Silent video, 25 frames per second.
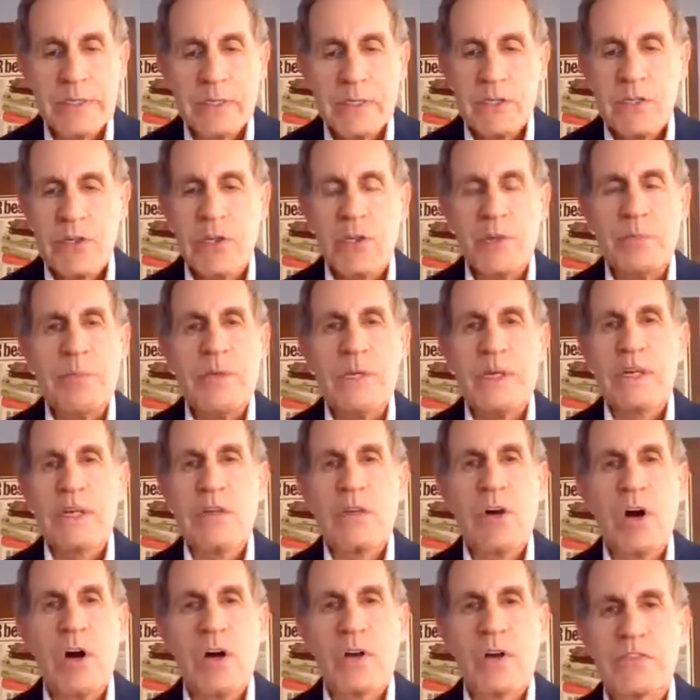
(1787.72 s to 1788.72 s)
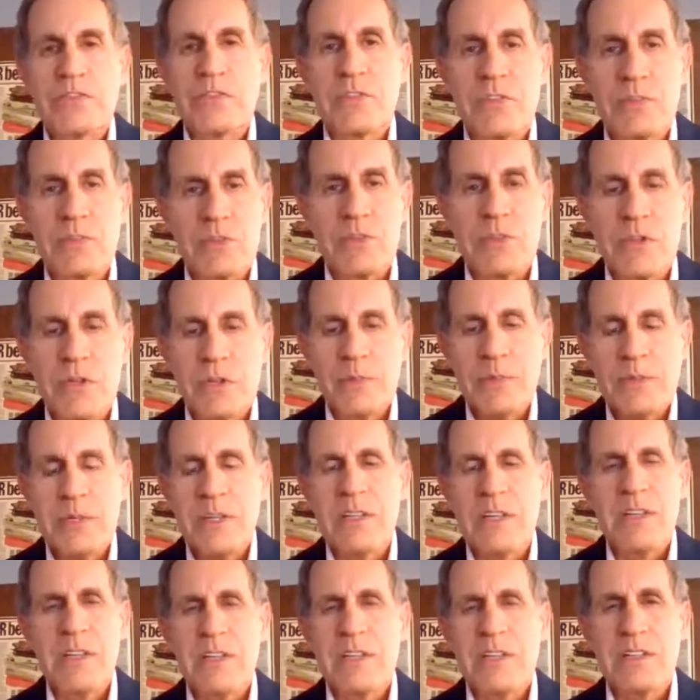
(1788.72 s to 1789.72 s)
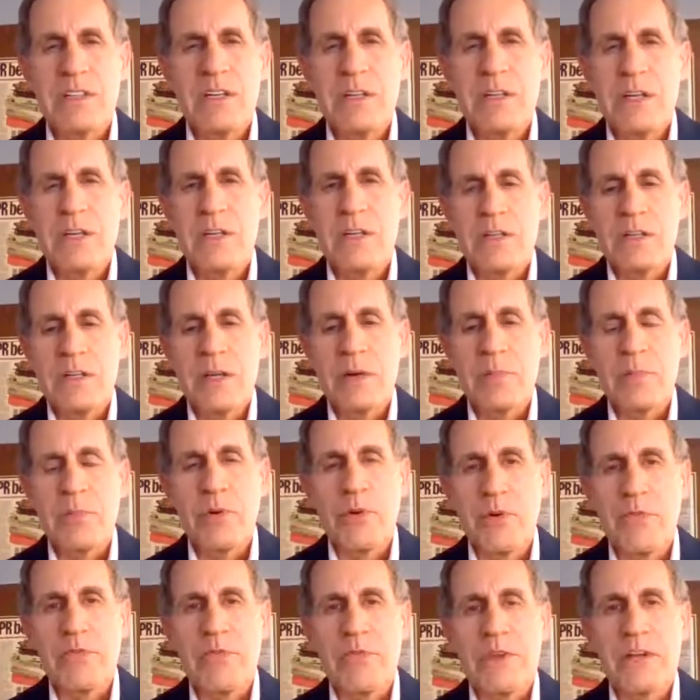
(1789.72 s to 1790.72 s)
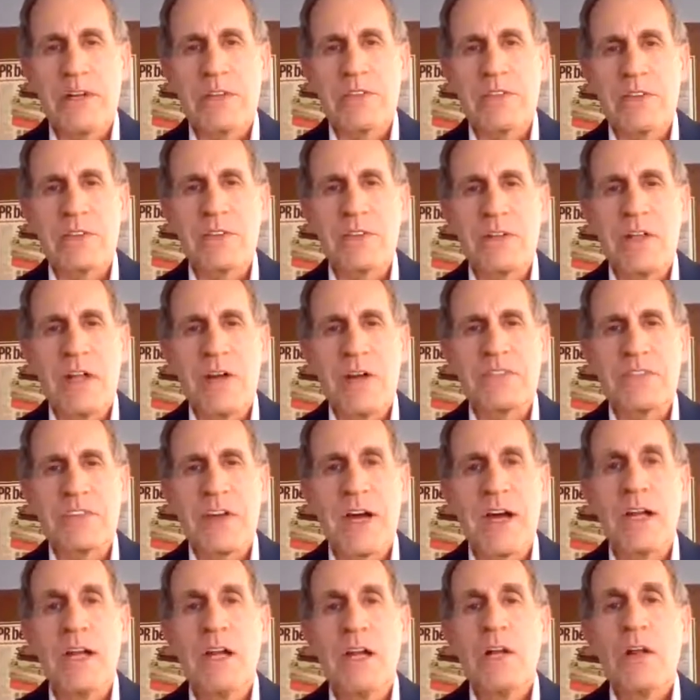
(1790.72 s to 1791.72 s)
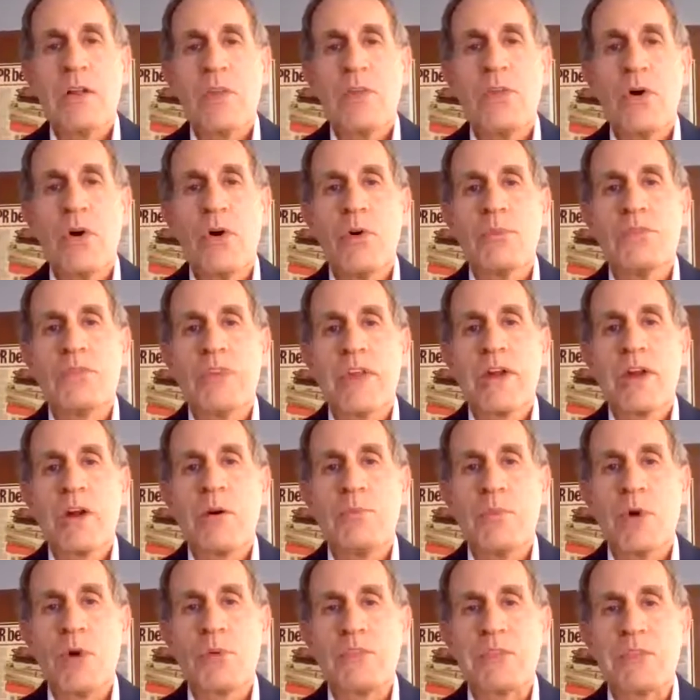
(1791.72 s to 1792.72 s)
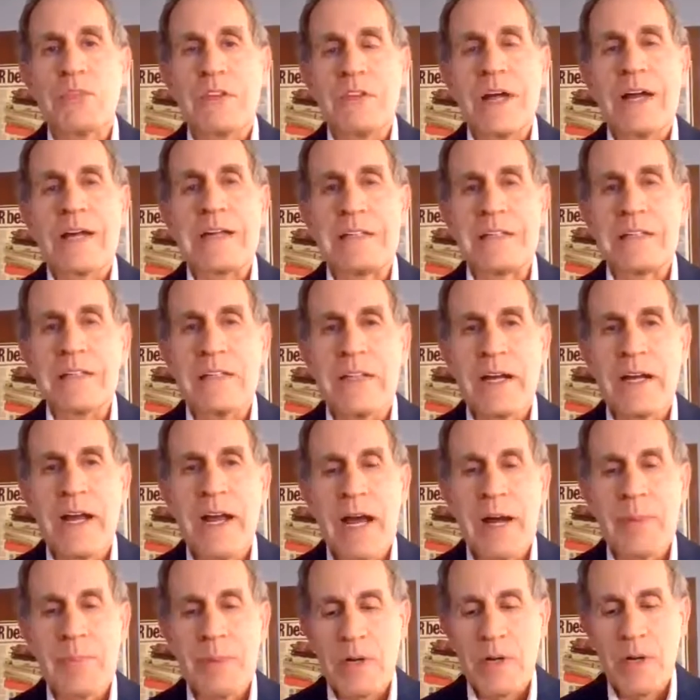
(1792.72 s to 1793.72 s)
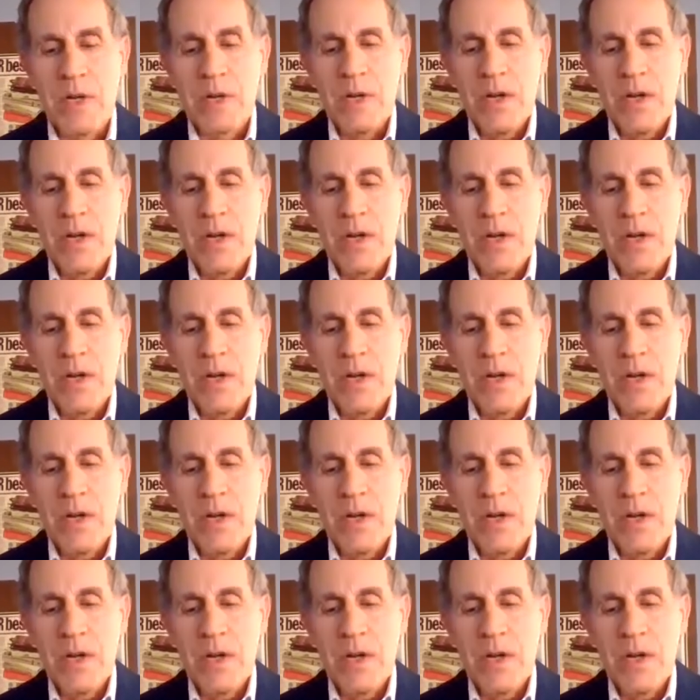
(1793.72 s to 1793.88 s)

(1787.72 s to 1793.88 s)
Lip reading: could be a lawsuit, could be a number of things on the left side, those that are most likely to happen.